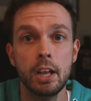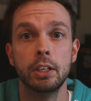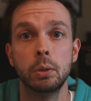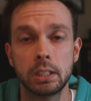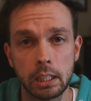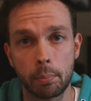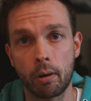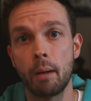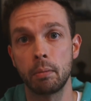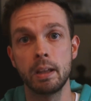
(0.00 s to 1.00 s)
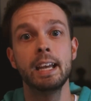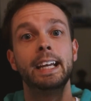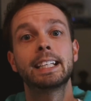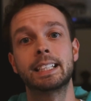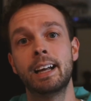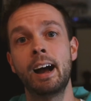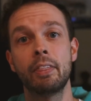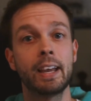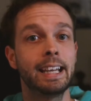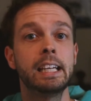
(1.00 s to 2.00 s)
You see the problem. It's
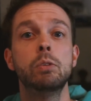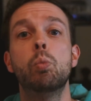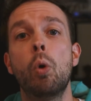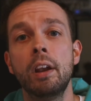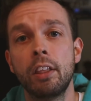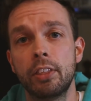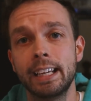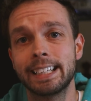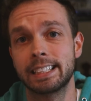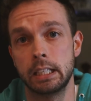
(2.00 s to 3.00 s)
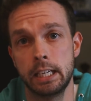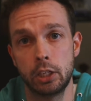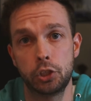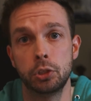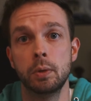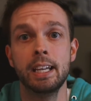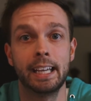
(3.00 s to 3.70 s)
not that any one thing is an issue,